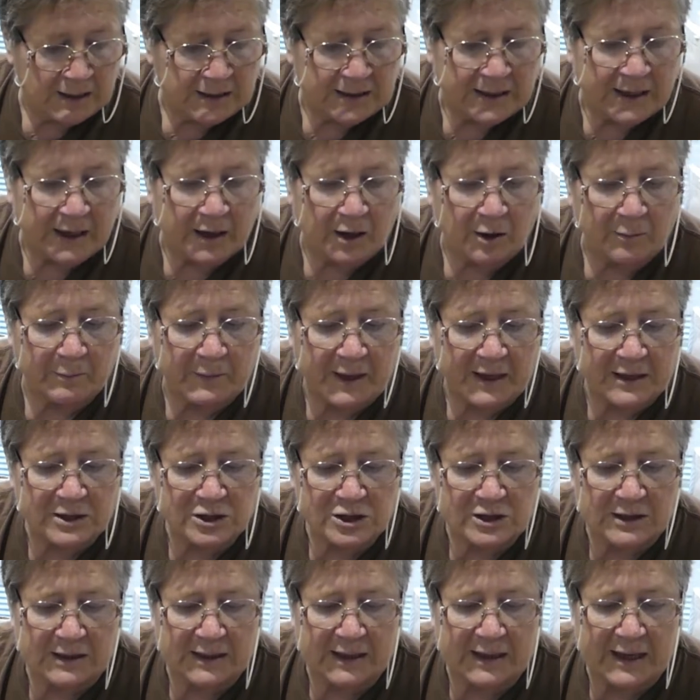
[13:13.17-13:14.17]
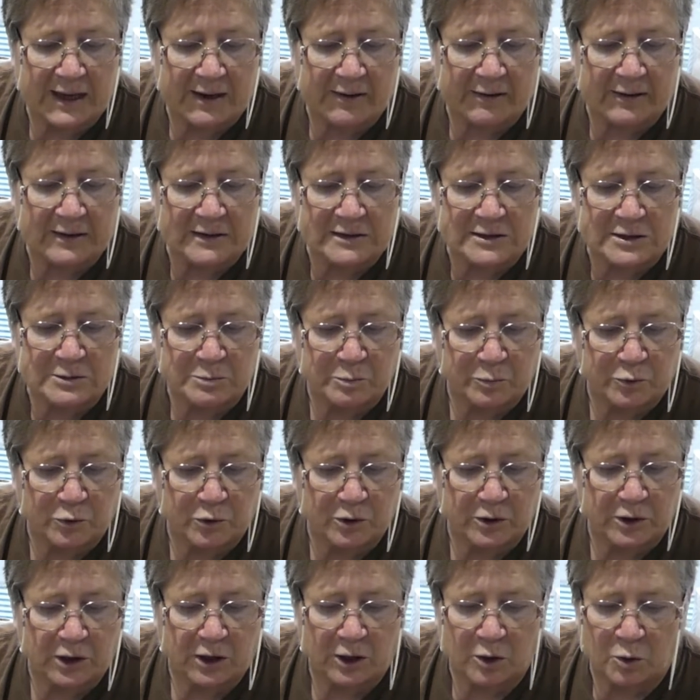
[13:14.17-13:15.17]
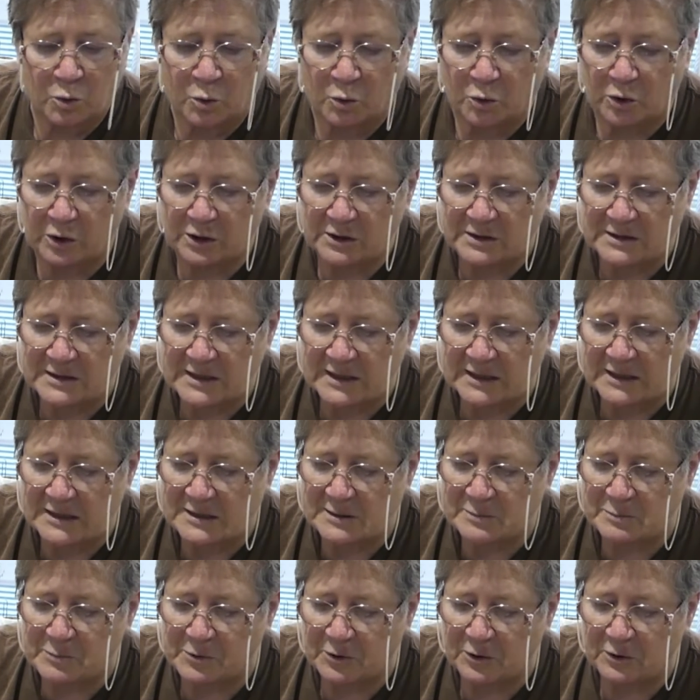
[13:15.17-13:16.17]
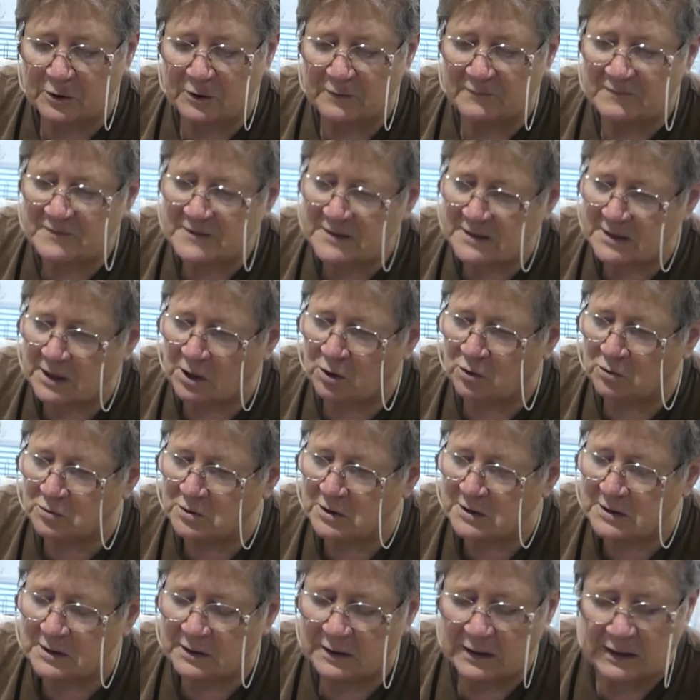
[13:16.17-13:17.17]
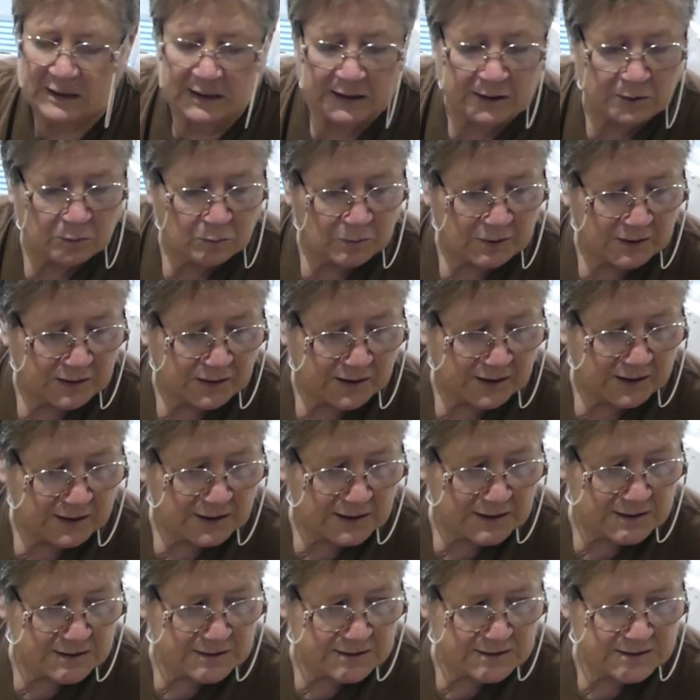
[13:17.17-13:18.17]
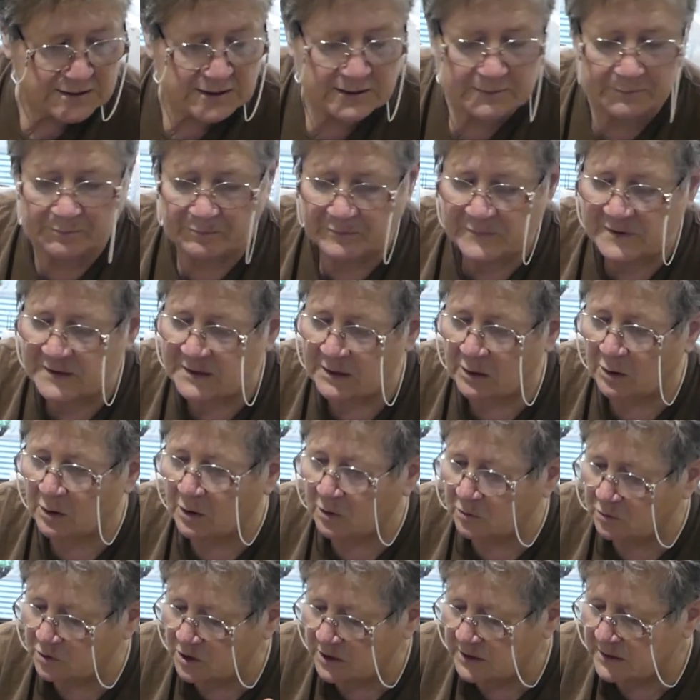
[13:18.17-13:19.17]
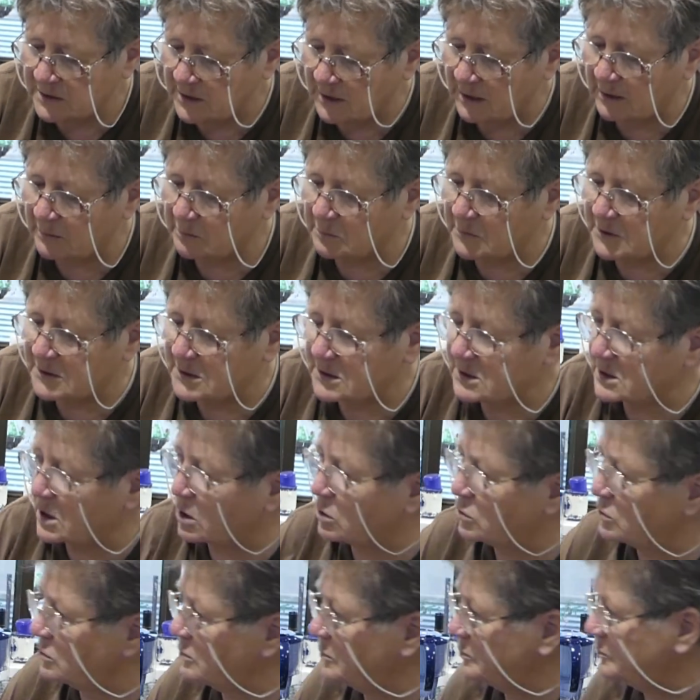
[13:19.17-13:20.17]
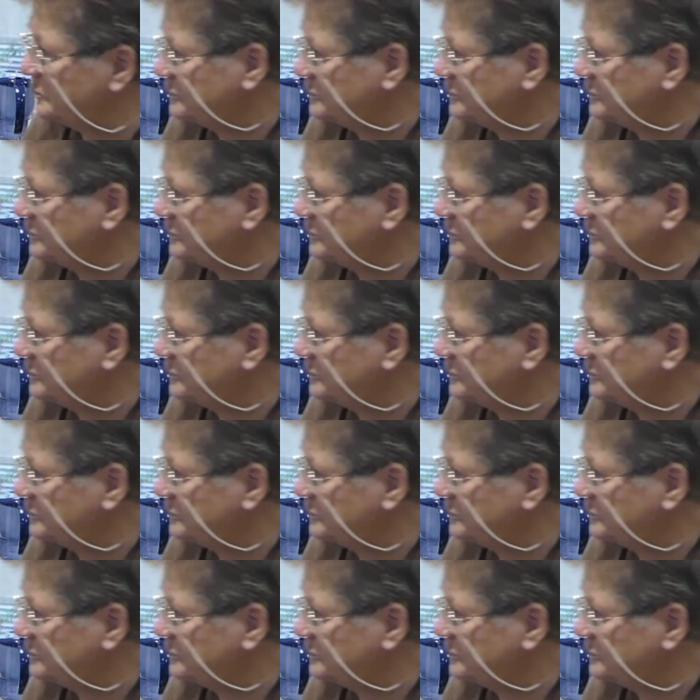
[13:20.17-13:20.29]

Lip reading: Now I'm actually going to put a 1/4 teaspoon of salt in with these, so I'll just get my salt,